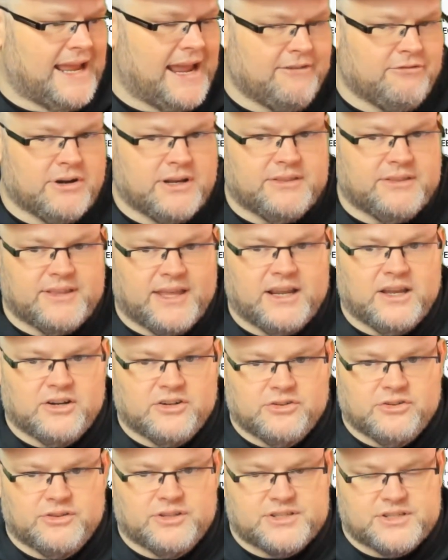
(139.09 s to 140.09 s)
everything
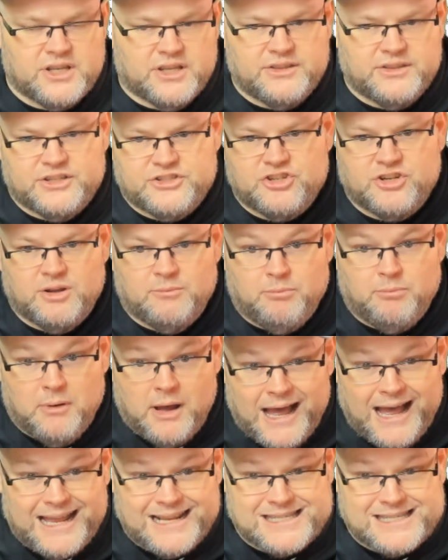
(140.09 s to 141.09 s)
under the sun that you could
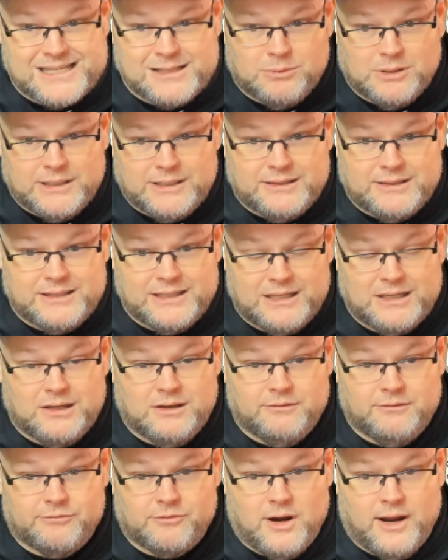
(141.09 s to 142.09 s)
possibly think
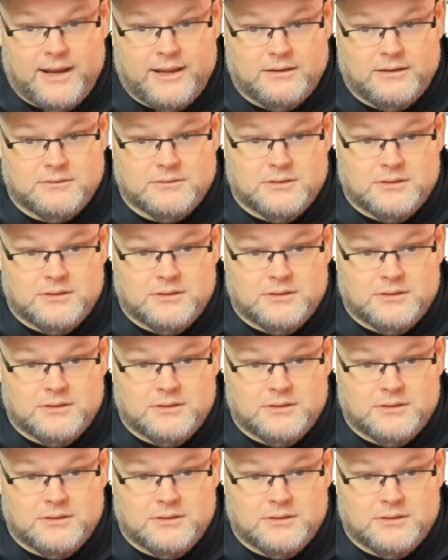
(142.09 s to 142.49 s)
of, right?